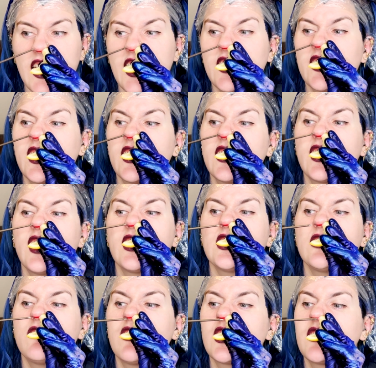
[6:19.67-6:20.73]
And then
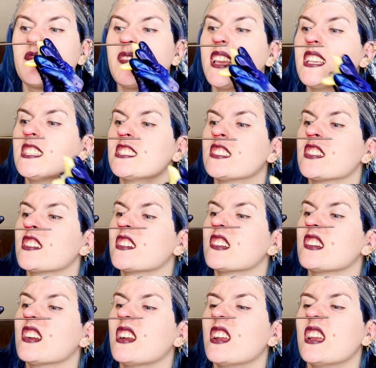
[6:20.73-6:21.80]
you wanna make sure